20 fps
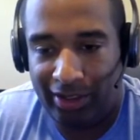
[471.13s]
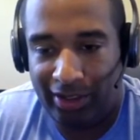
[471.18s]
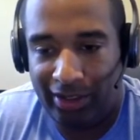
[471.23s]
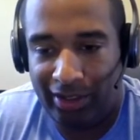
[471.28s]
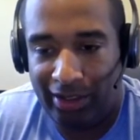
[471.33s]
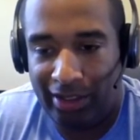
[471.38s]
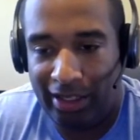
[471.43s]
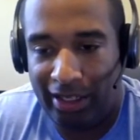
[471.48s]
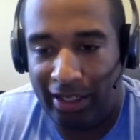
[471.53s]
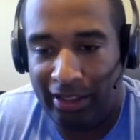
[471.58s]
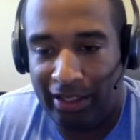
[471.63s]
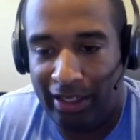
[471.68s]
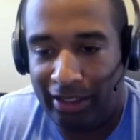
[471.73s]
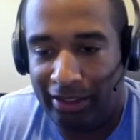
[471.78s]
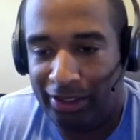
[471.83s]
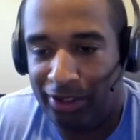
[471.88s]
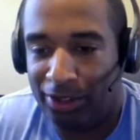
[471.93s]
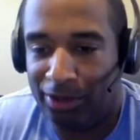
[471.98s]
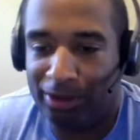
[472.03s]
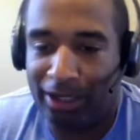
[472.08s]
And
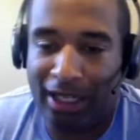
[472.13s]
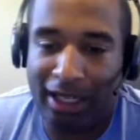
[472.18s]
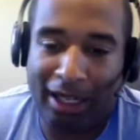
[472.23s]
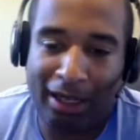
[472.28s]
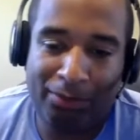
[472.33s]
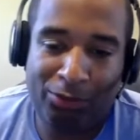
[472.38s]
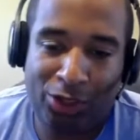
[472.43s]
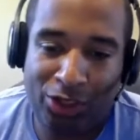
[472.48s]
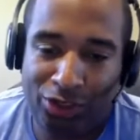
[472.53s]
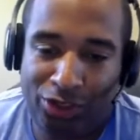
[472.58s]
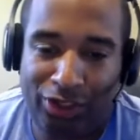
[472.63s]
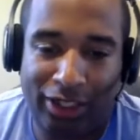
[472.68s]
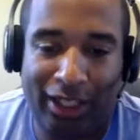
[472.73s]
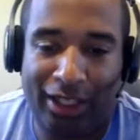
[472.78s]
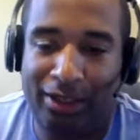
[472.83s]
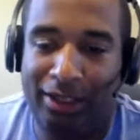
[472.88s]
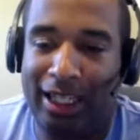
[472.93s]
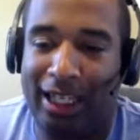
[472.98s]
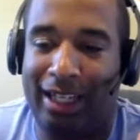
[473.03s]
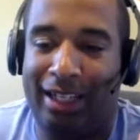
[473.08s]
I'm just saying, like,